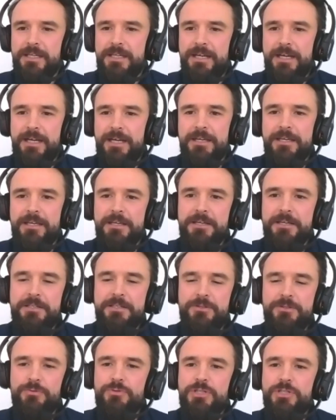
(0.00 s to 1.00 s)

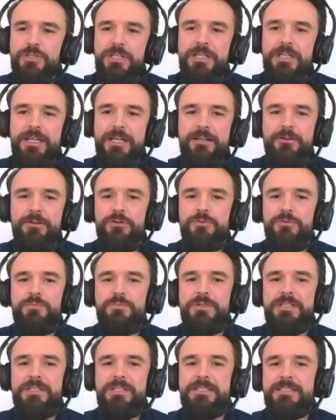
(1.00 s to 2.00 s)
2G cannot
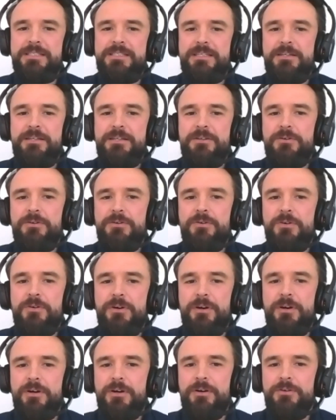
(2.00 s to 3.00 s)
be
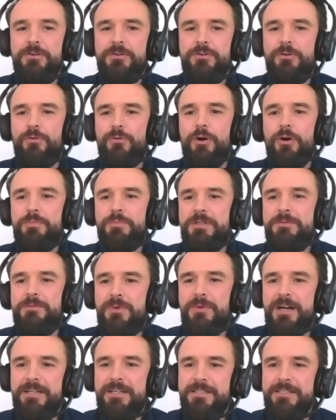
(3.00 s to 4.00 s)
still, you know,
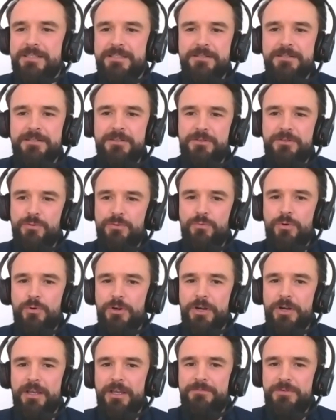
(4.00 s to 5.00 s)
optimized to
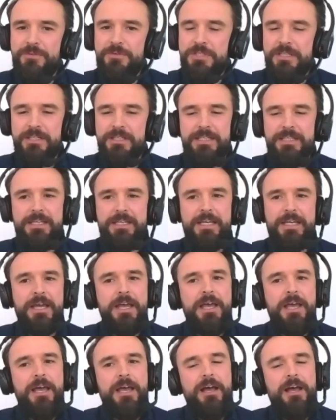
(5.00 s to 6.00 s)
work efficiently.
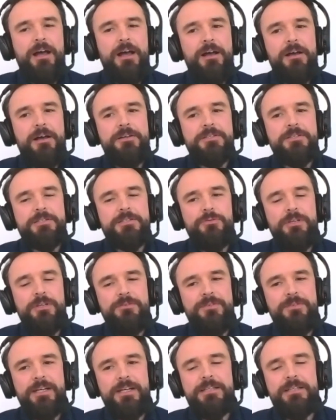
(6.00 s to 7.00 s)
so
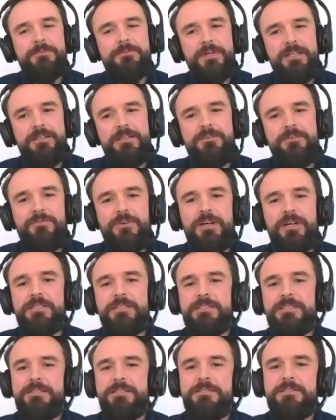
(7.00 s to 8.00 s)
in fact, many
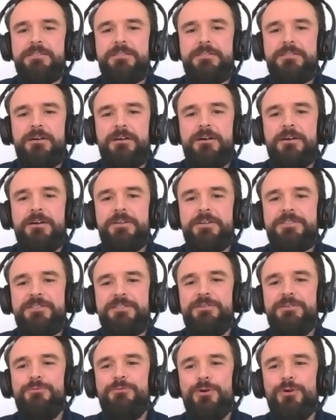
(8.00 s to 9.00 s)
devices are
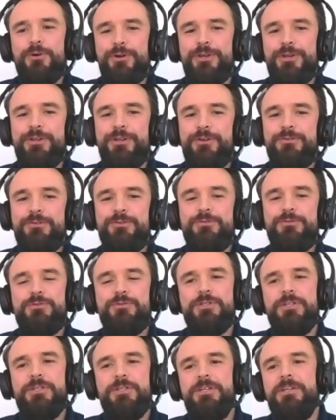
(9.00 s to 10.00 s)
still working on
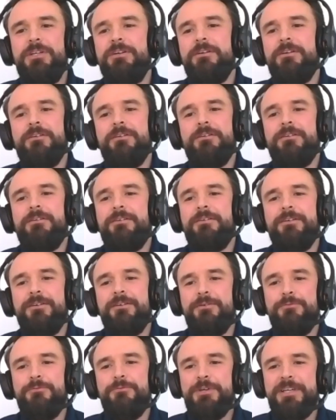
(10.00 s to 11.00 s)

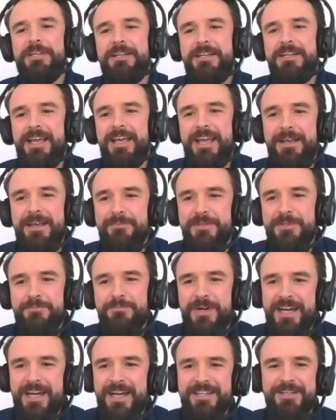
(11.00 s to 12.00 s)
2G. we can name the
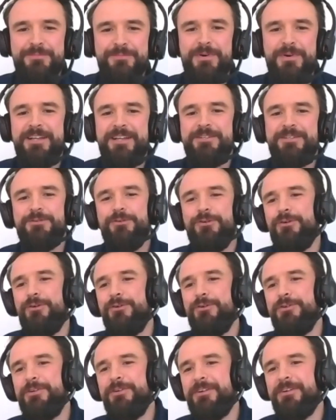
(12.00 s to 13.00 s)
panic
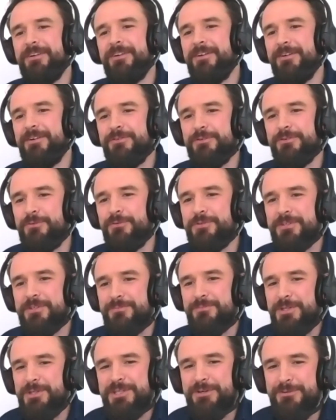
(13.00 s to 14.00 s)
button, you know,
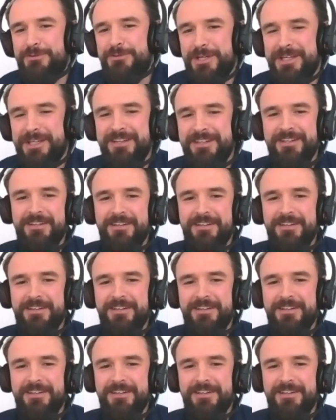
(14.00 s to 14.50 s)
the metering.